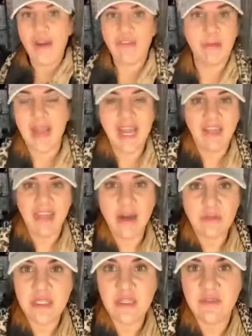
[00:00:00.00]
many
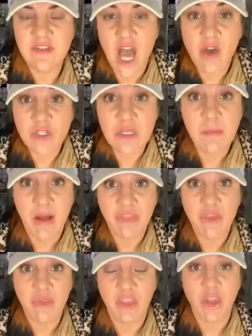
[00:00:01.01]
thousands of dollars a month you
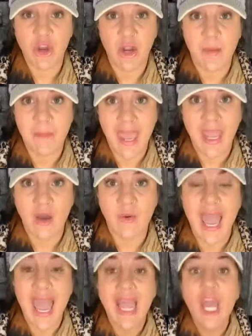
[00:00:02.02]
think you're gonna make,
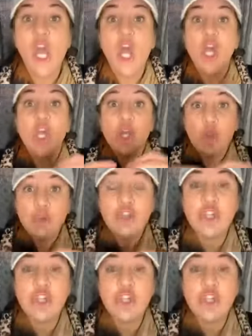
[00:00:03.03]
okay? you should